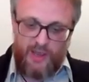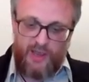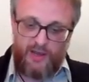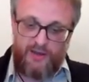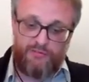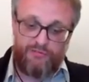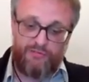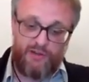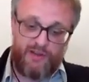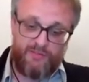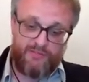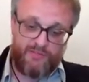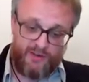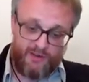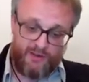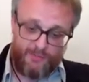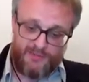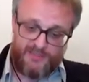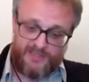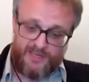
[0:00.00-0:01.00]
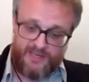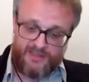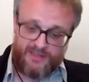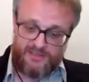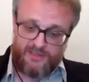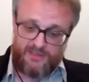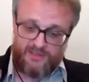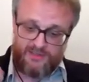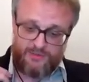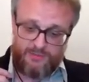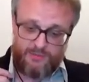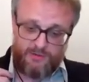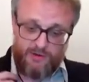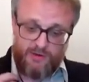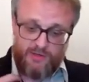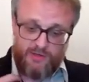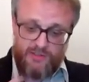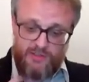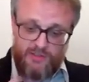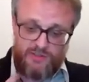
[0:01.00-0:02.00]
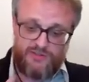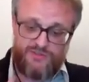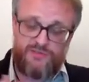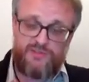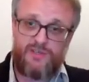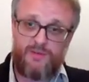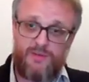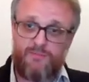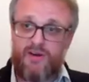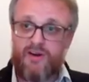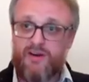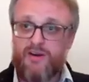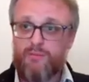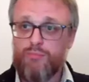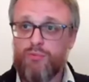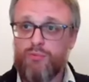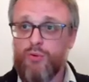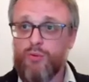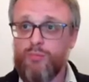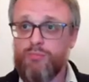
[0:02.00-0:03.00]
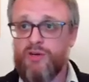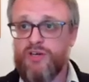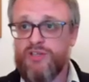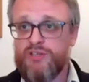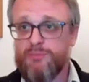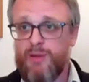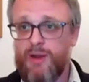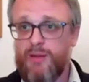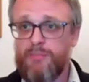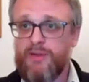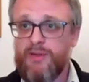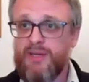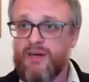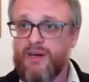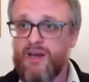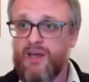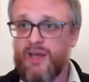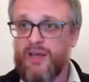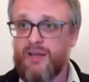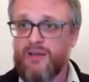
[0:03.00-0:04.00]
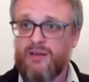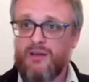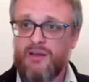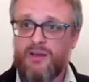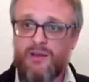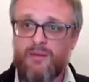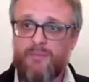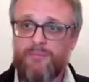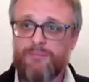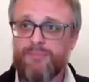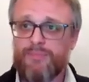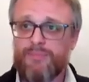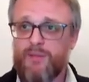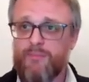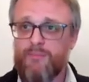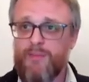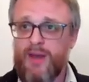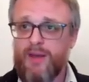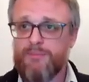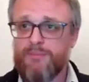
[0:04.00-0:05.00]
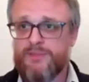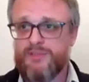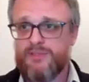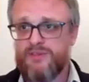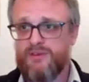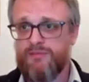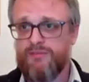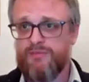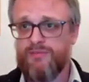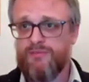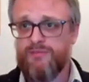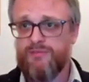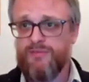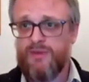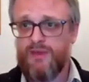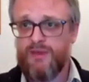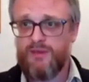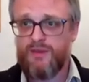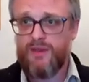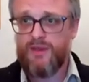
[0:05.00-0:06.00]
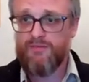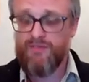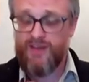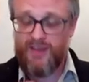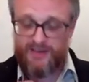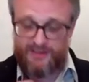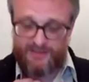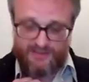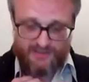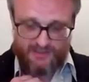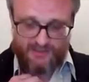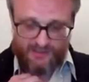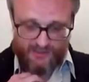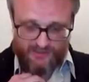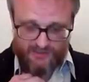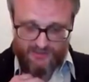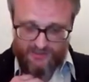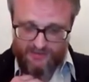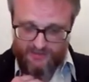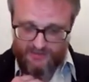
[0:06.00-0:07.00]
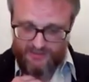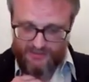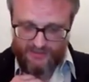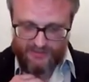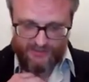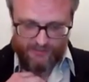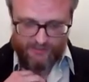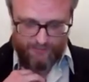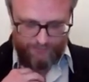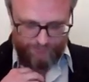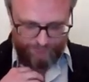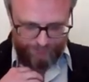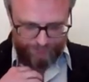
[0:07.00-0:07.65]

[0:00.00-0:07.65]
and the 5 kilometre hexagons were only used for some very broad brush mapping, like the maps of events that I showed earlier.